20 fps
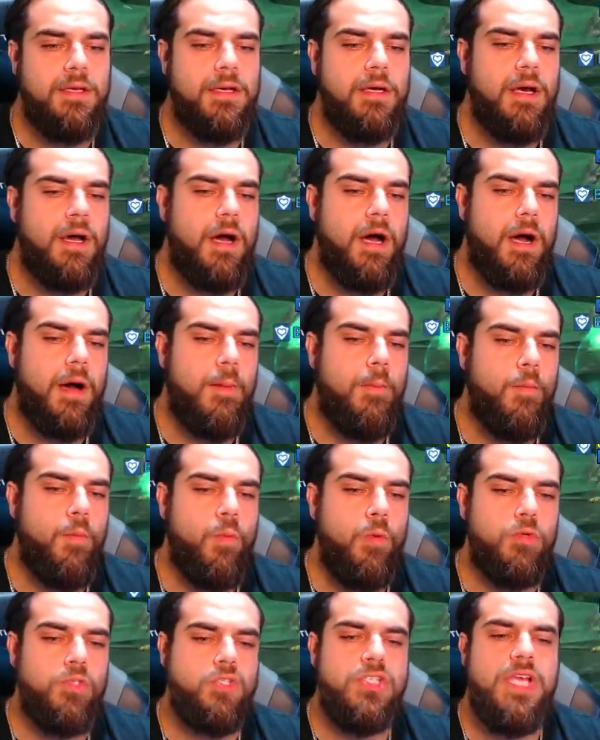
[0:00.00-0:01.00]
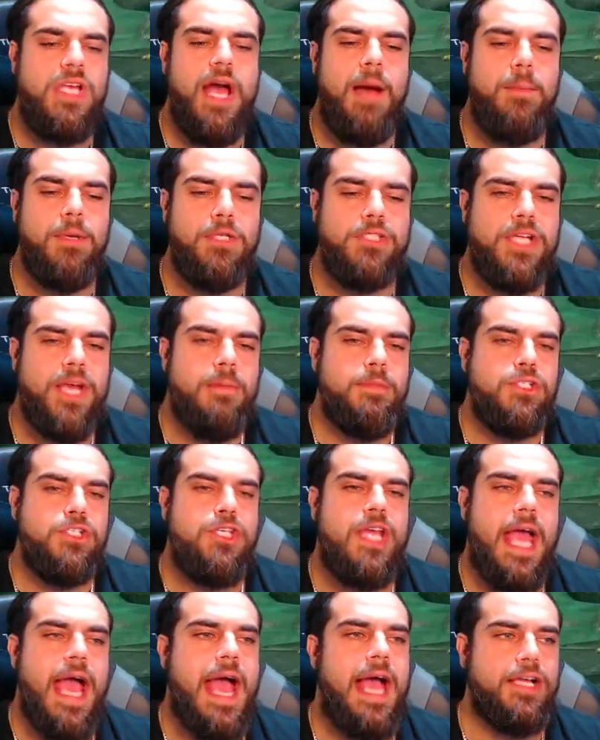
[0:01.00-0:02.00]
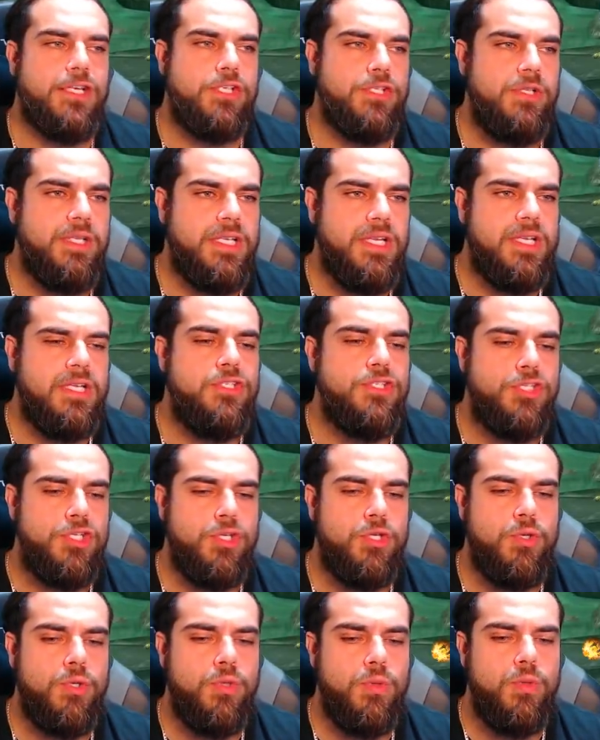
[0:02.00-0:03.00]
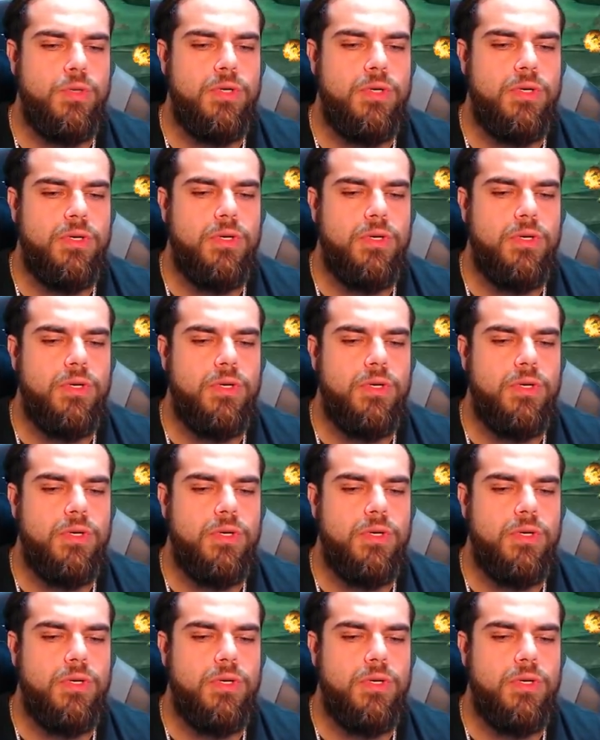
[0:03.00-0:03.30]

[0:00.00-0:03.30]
We'll see how much damage he actually can do